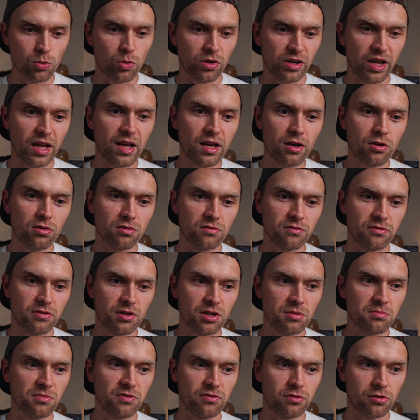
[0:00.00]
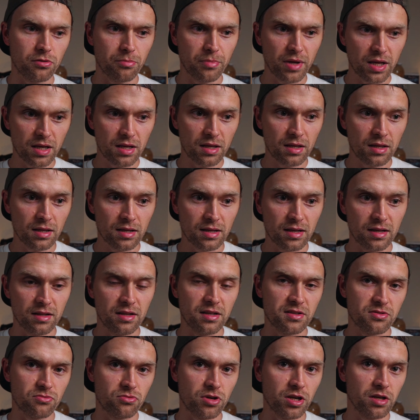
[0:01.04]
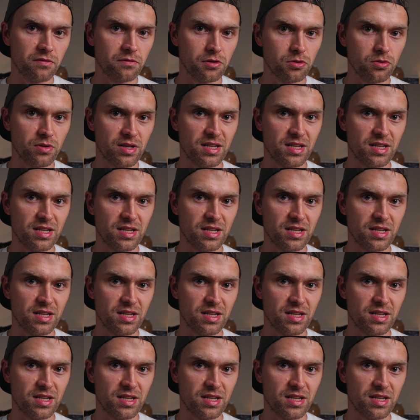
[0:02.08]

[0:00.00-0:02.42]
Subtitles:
what he confirmed for me in his review